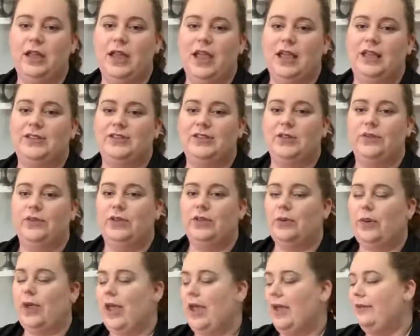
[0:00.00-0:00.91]
And so if you
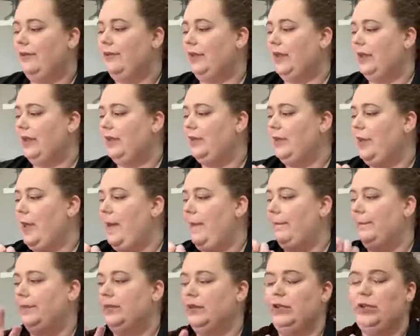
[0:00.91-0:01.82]
have like
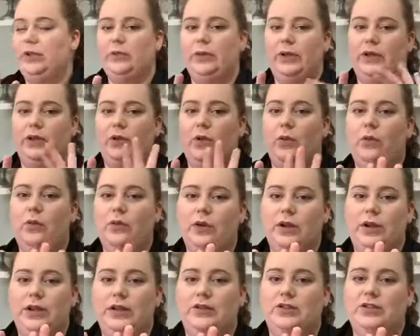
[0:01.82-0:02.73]
blue and
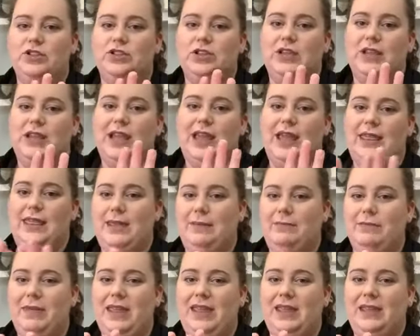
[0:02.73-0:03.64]
orange, and they
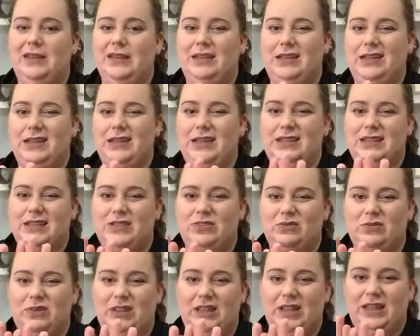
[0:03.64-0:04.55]
meet, you get this
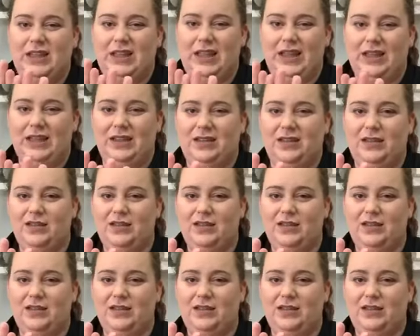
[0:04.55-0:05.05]
really like